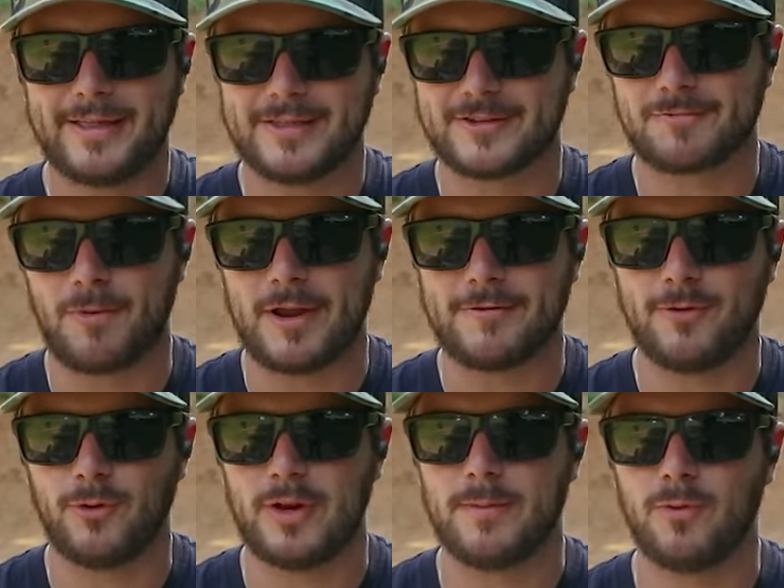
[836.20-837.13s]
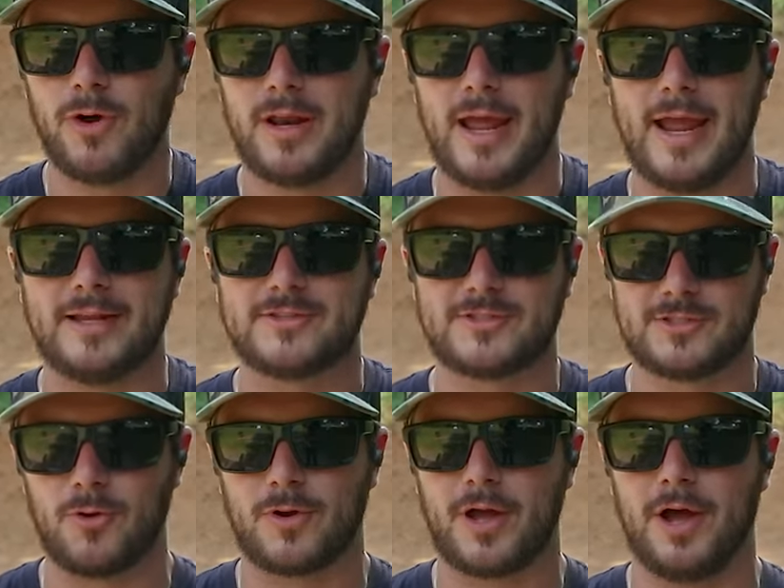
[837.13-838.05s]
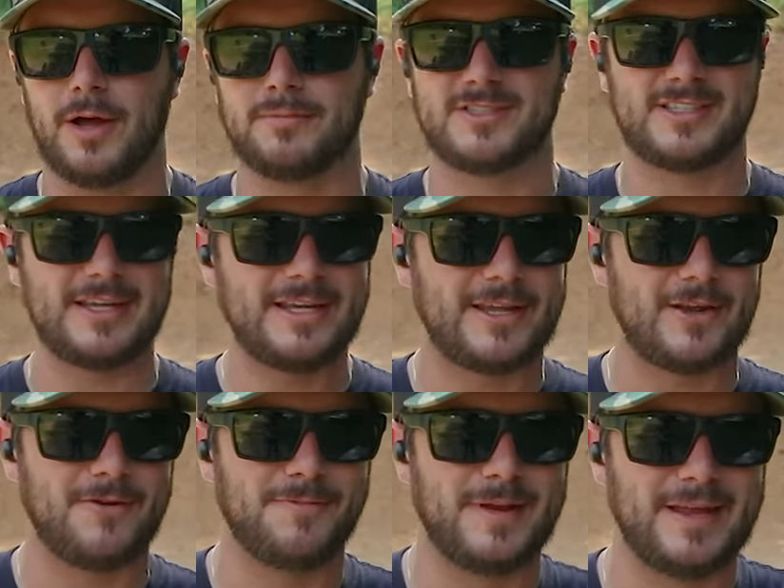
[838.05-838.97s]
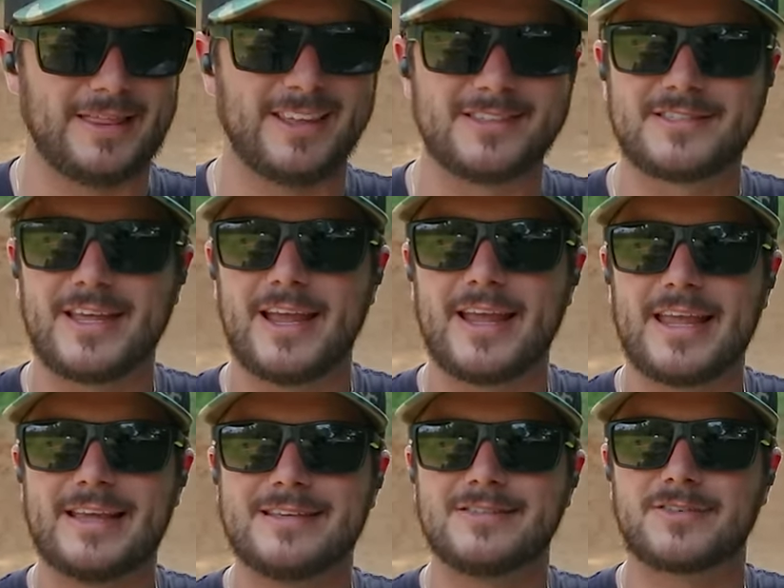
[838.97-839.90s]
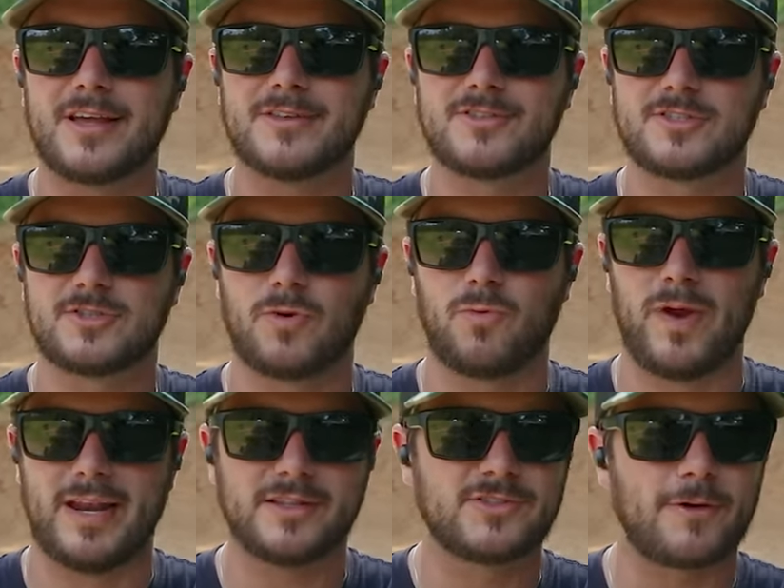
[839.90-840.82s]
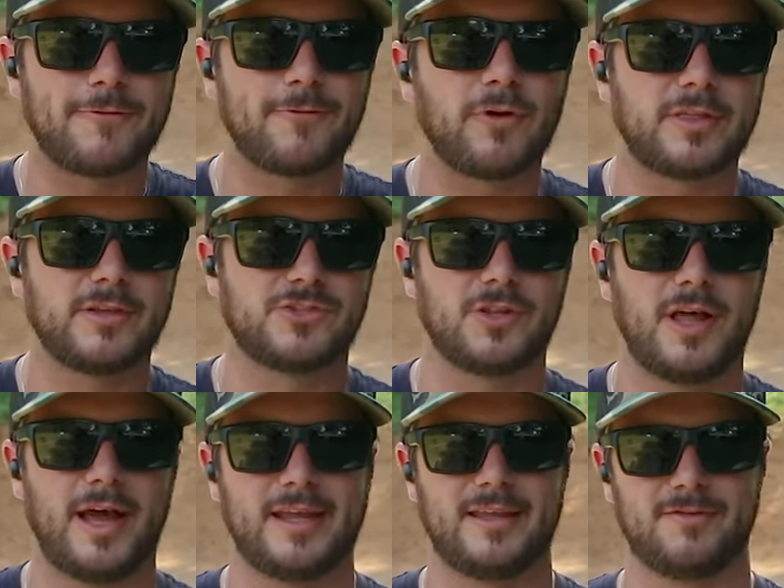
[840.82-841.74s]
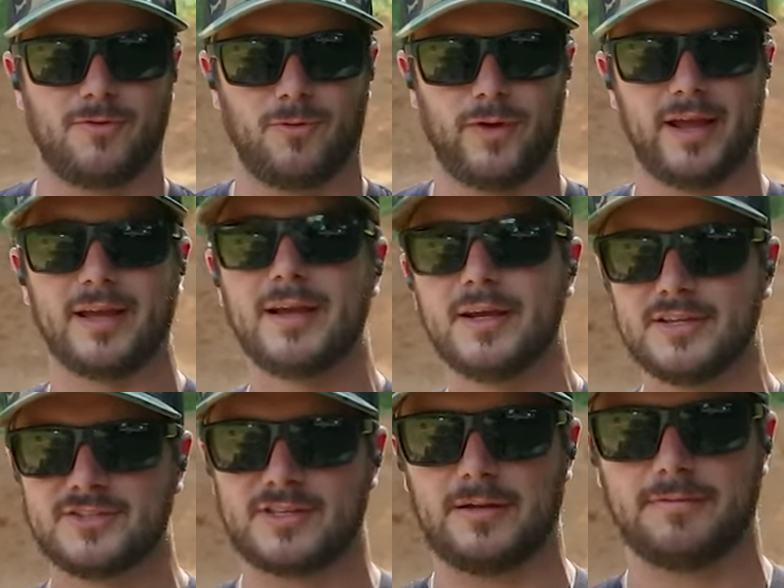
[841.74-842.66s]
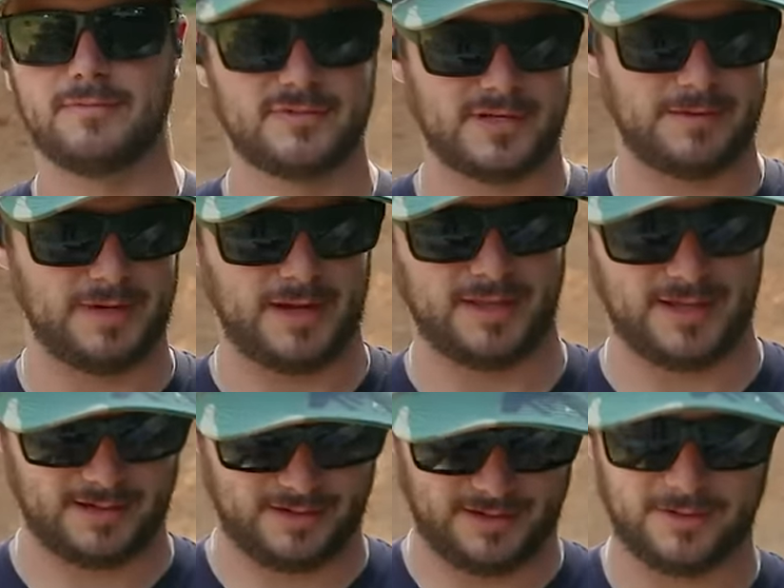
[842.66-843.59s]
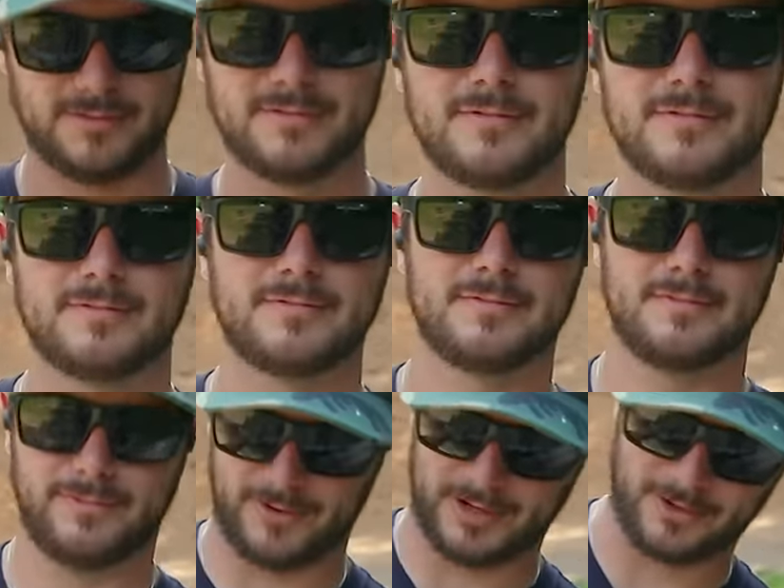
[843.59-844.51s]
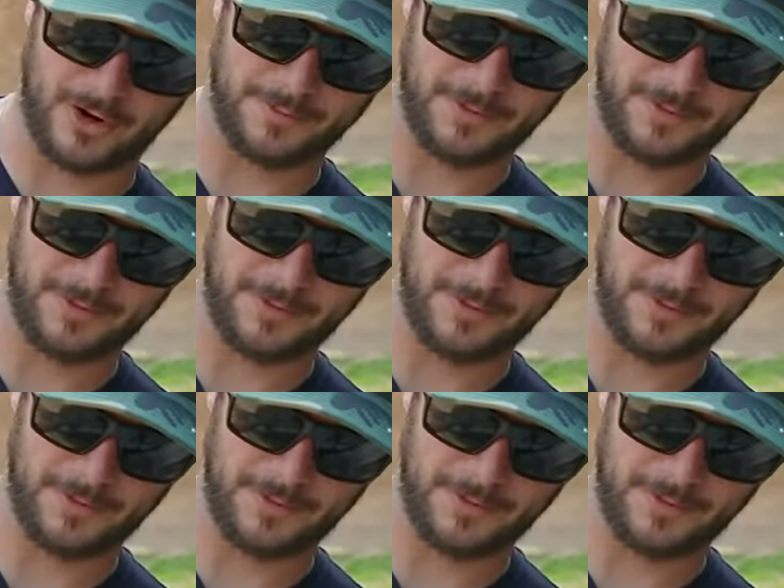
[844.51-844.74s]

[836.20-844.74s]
the Springfield M1A SOCOM CQB. This thing is sweet. It's our 4th of July giveaway. Same, same day that, you know, Franklin